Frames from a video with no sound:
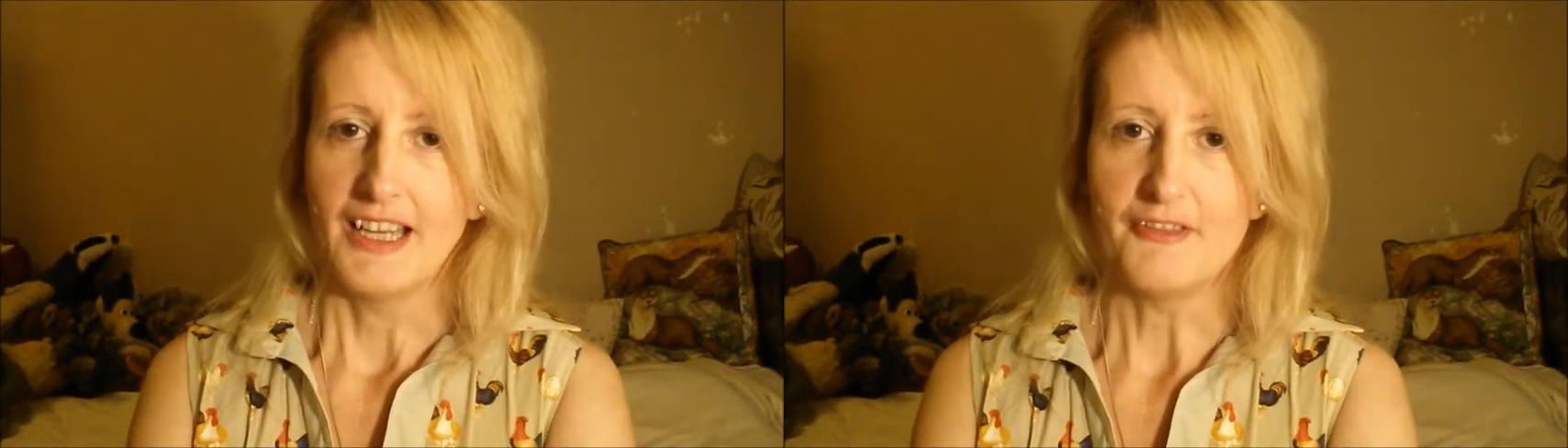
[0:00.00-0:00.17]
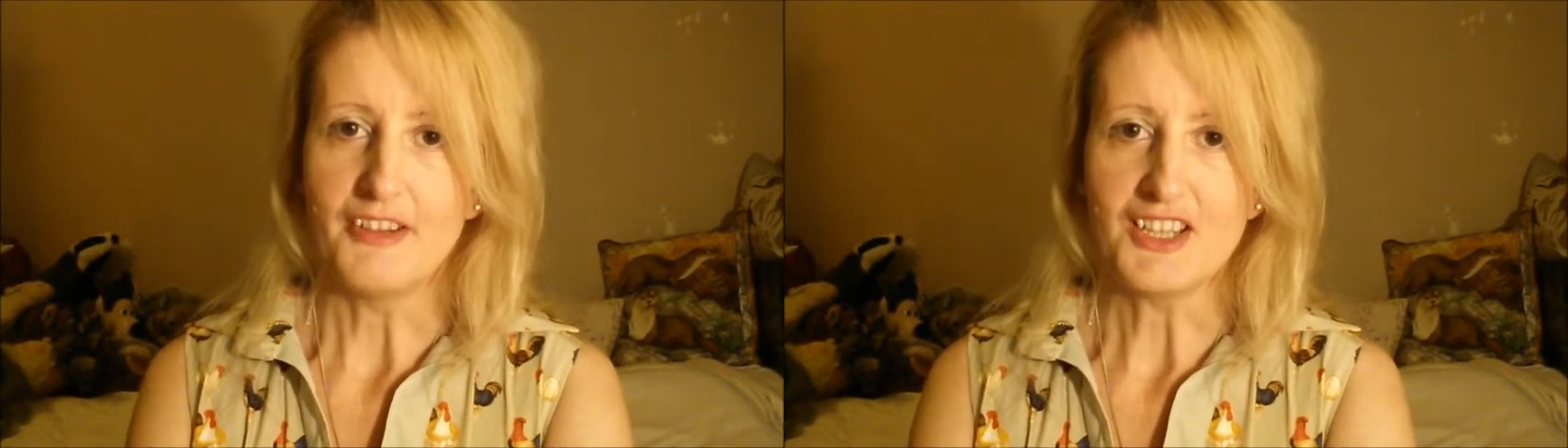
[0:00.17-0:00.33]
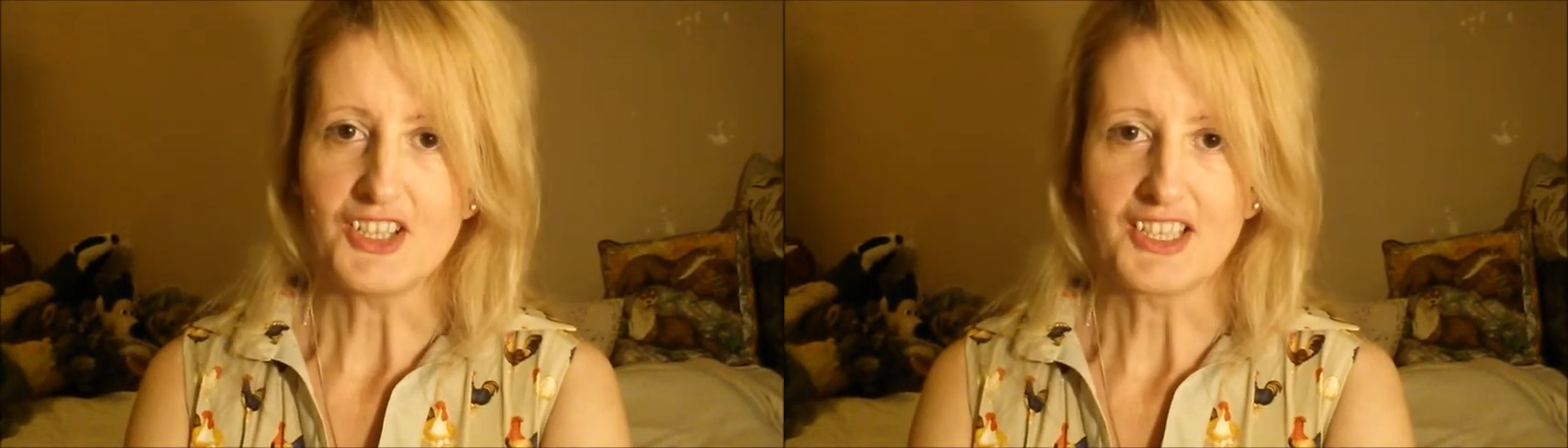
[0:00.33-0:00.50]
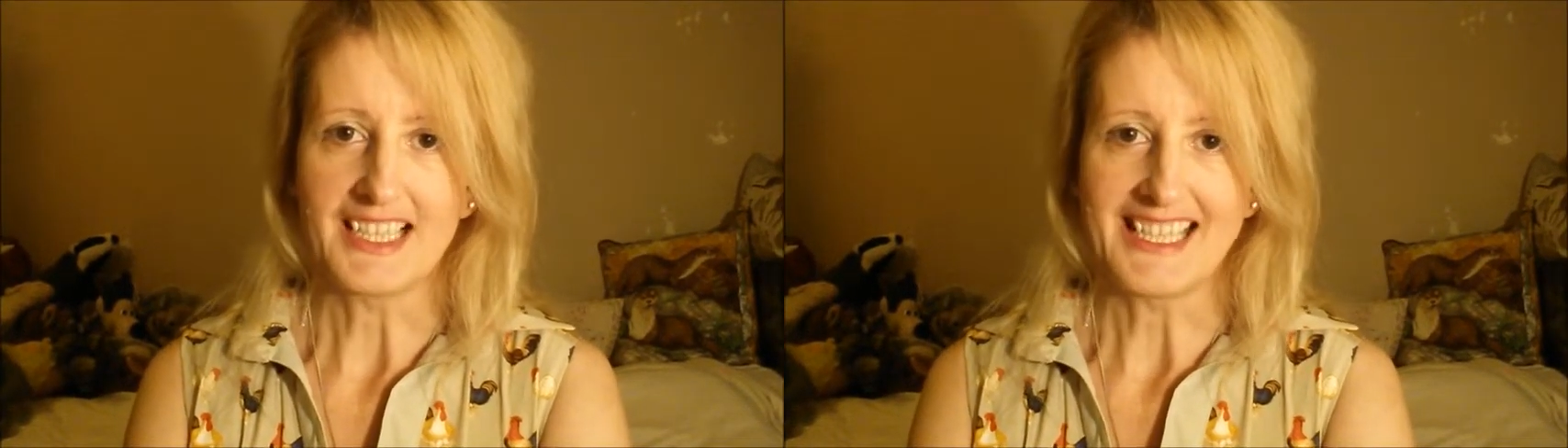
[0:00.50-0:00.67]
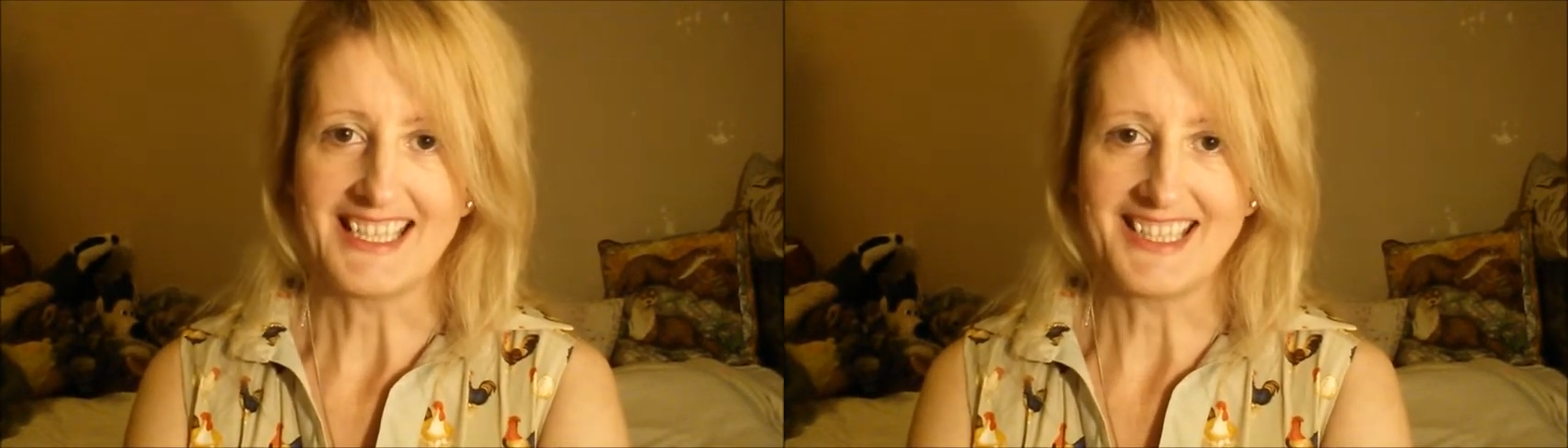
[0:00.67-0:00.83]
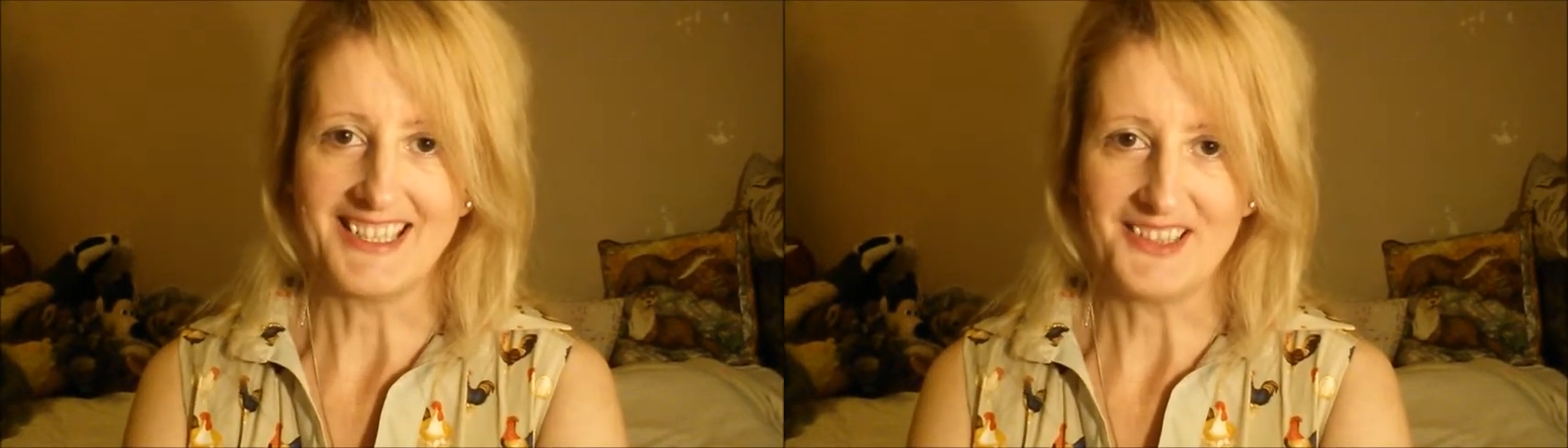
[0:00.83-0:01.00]
eventually
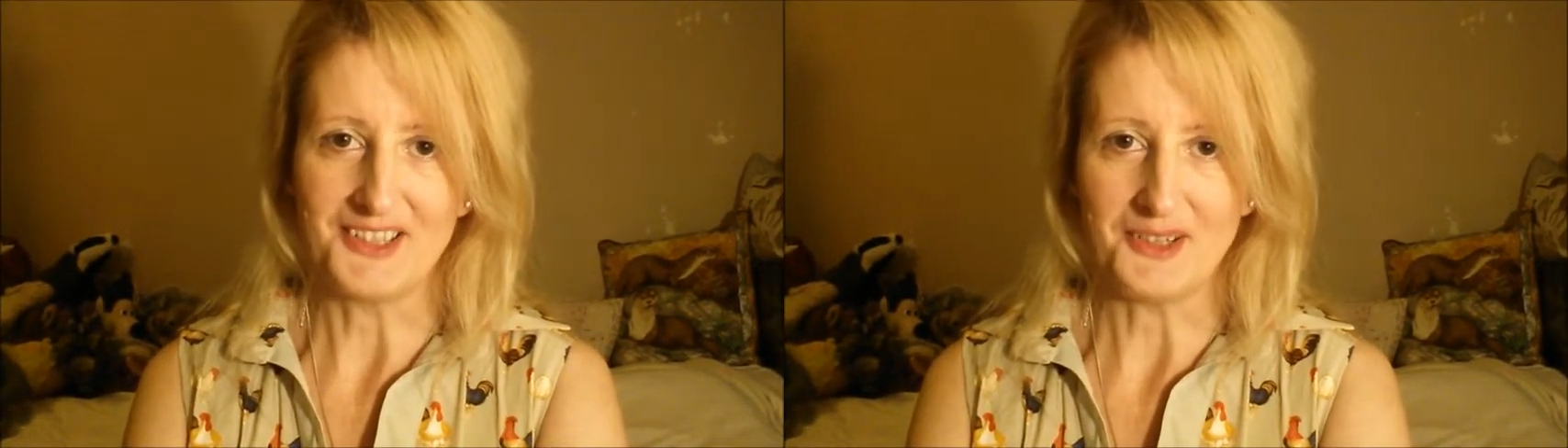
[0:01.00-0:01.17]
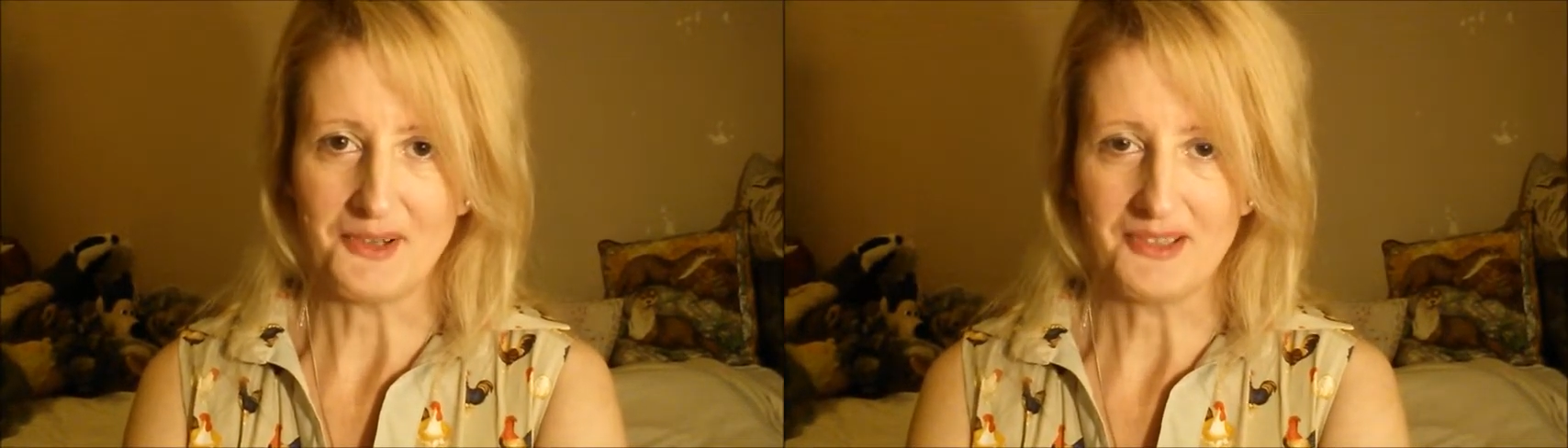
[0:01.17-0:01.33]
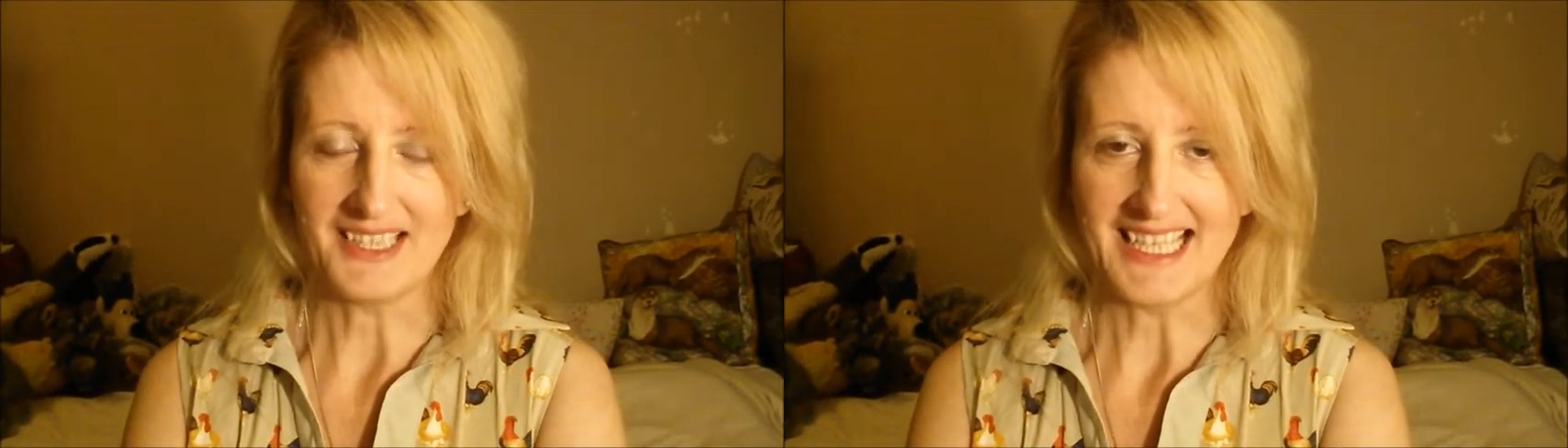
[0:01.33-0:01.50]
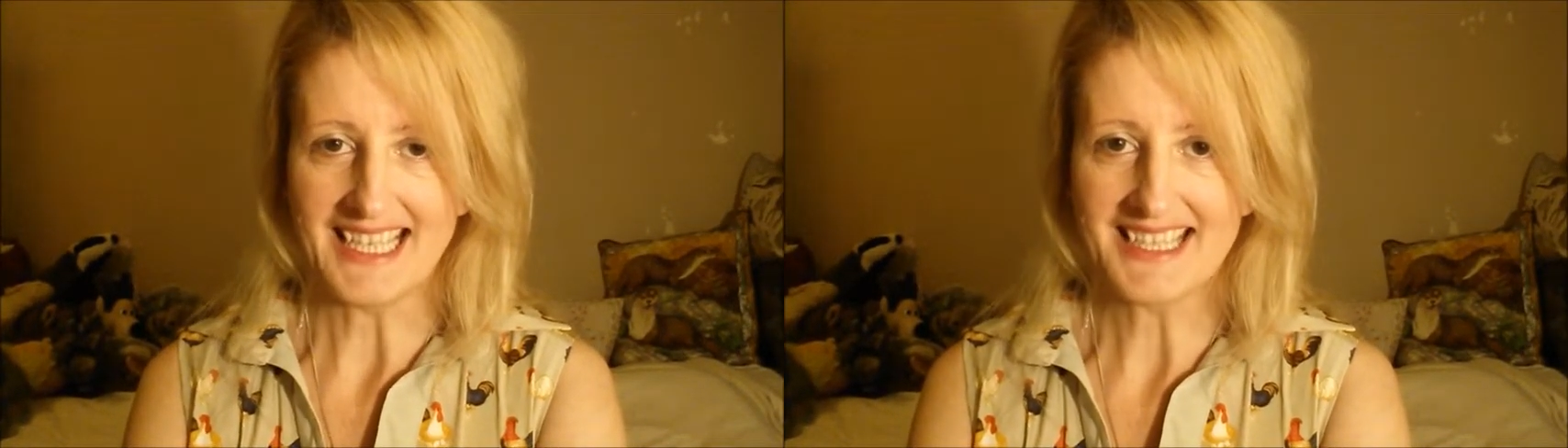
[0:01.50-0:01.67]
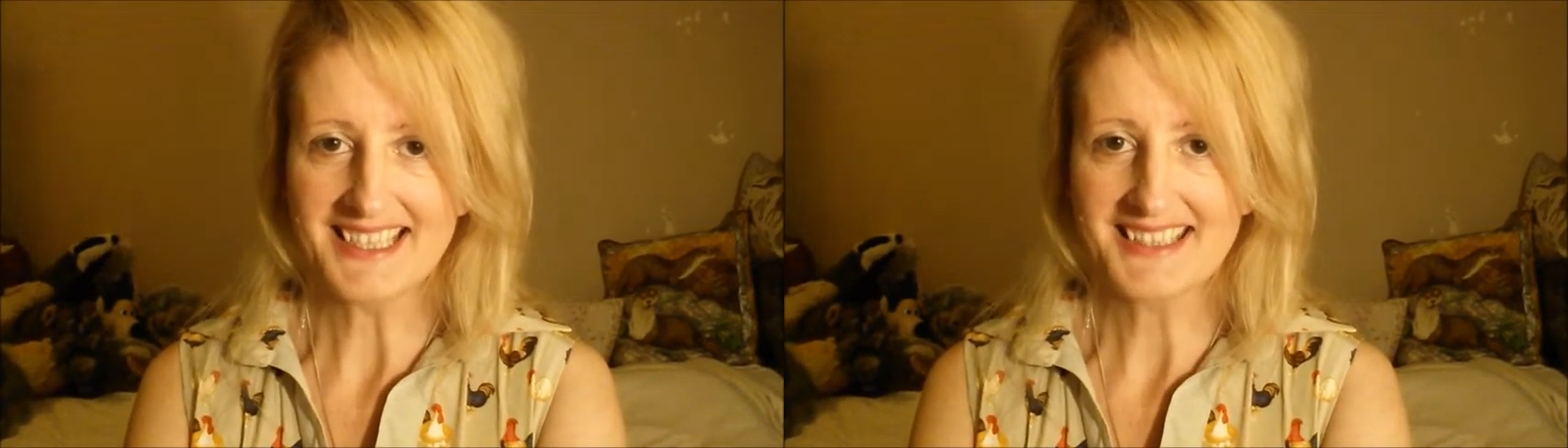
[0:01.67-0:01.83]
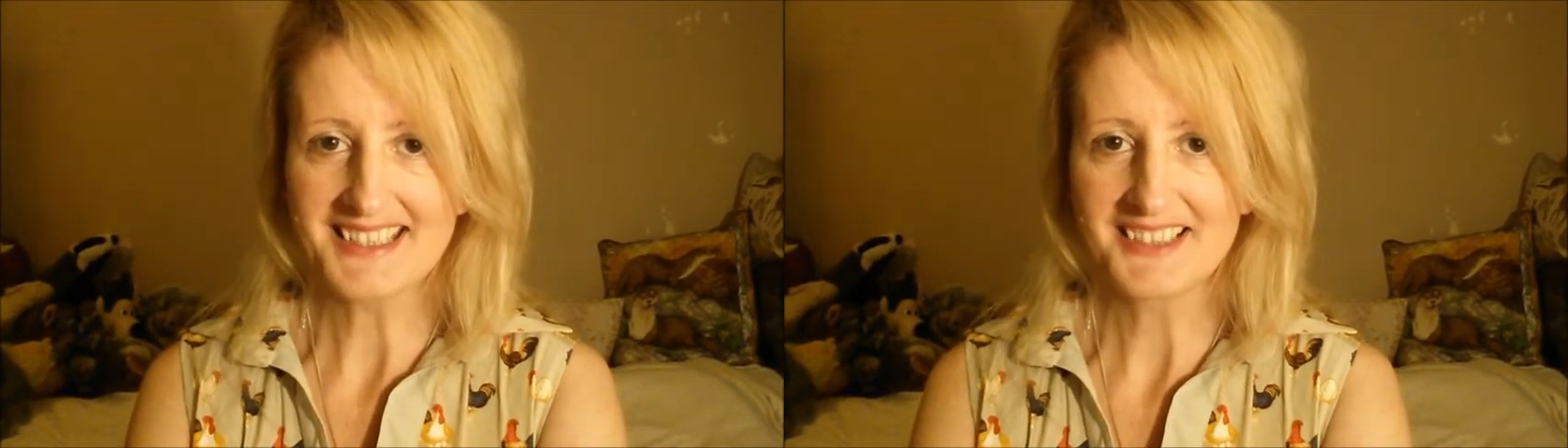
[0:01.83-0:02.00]
to-do
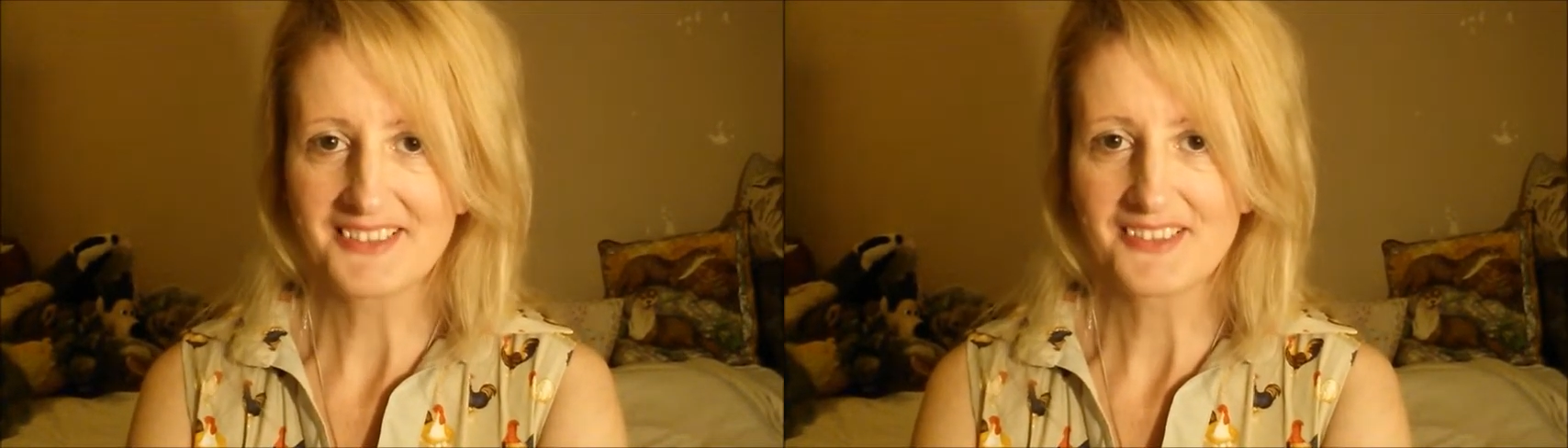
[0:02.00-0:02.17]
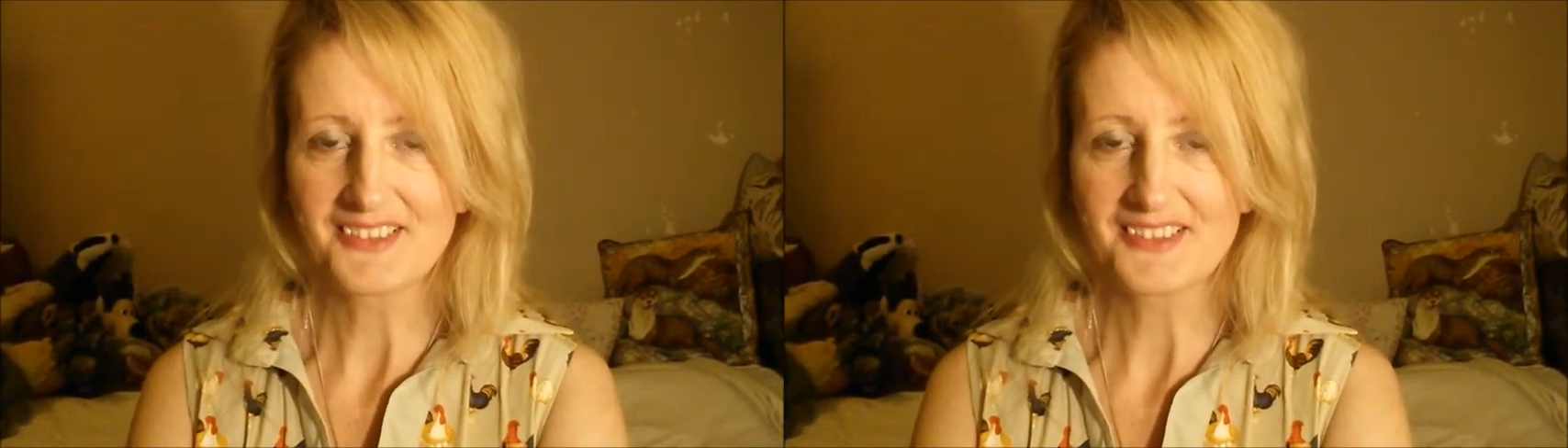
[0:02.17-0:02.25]
list.